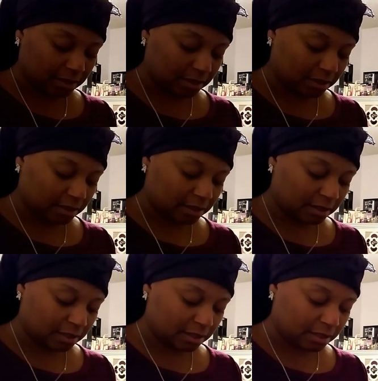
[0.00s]

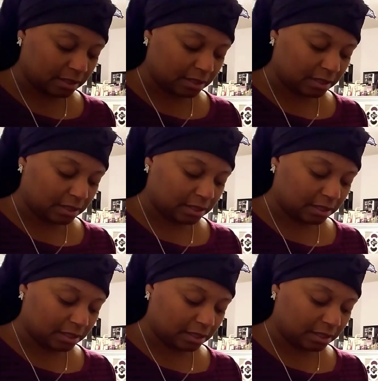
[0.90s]
(no one is talking)